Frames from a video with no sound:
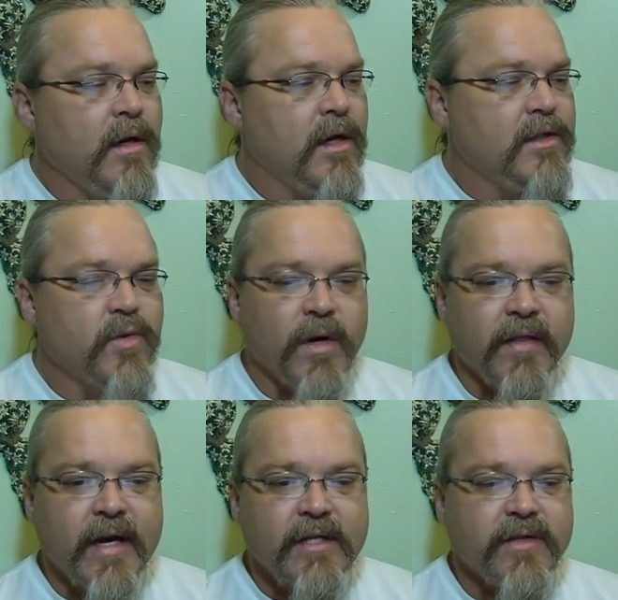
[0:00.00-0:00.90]
uh,
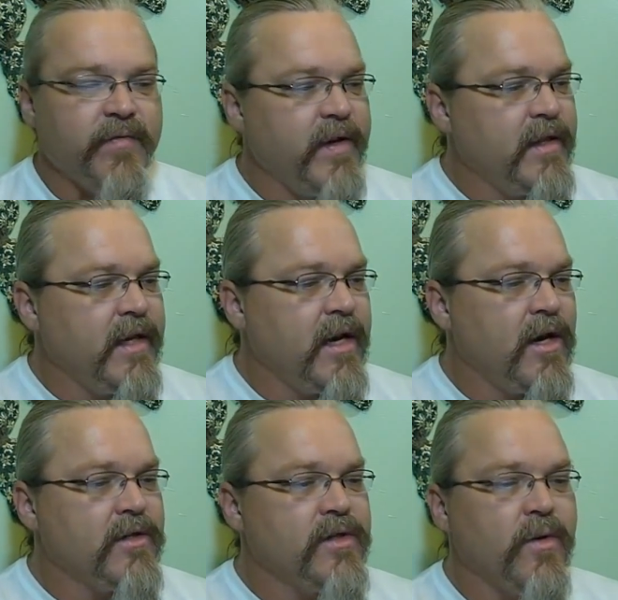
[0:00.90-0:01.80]
20,000 feet in the
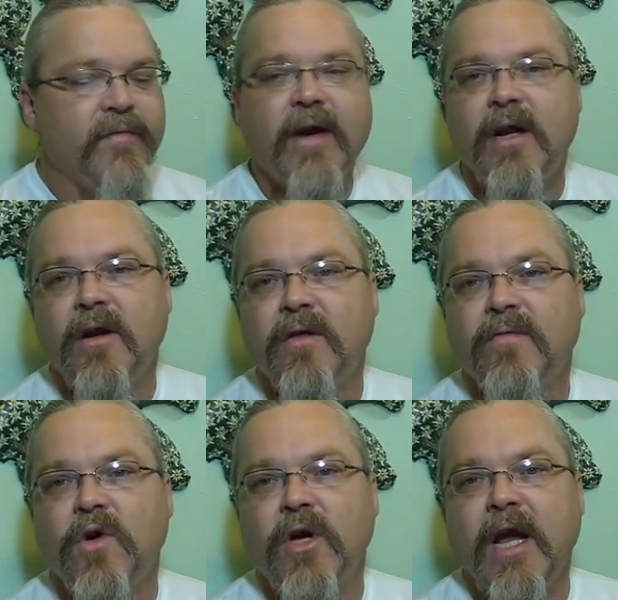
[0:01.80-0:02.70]
air, so we've got another
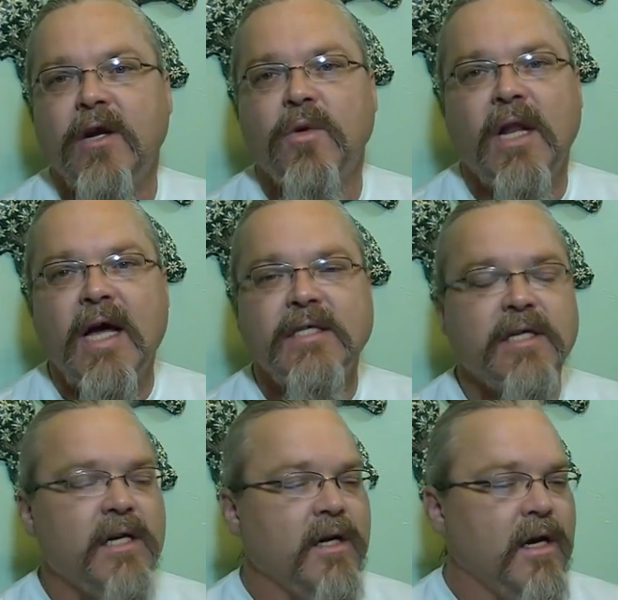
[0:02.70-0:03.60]
volcano in
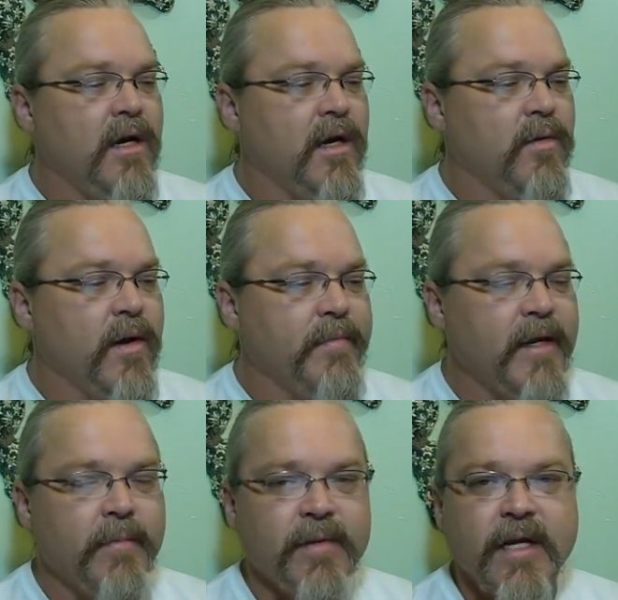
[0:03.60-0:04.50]
Alaska uh,
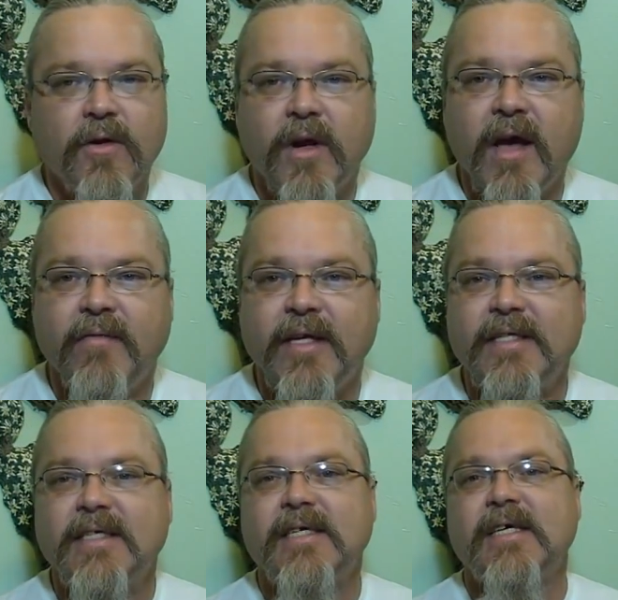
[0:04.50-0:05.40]
erupting, but they don't have any
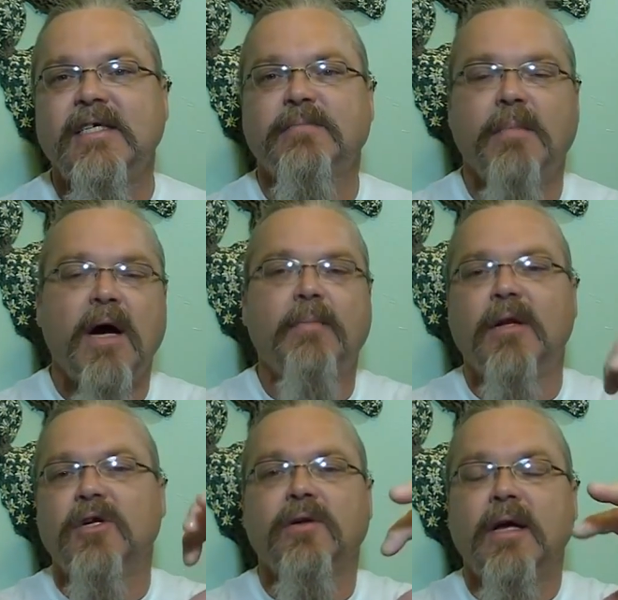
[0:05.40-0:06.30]

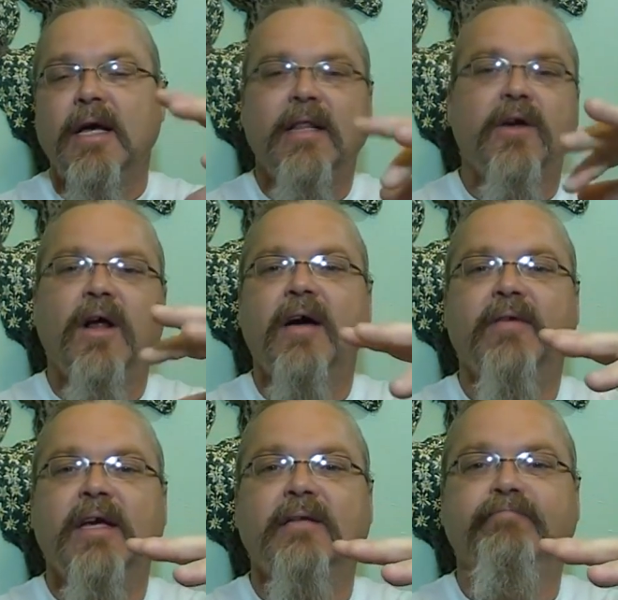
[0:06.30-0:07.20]
seismometer. They don't have
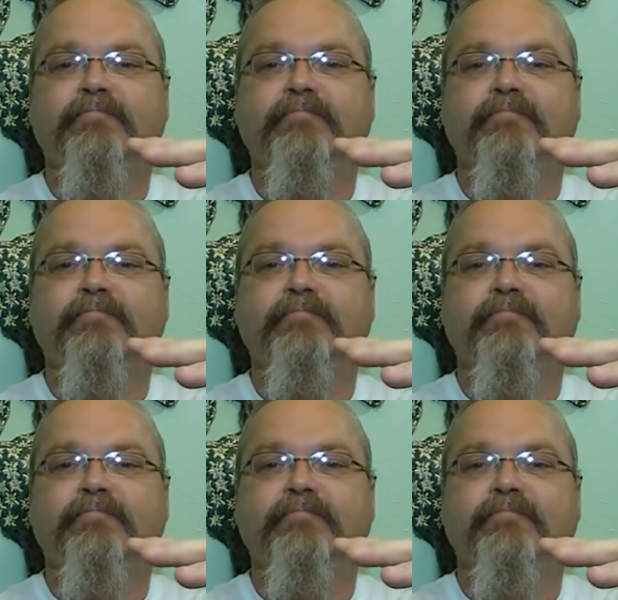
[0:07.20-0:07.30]
any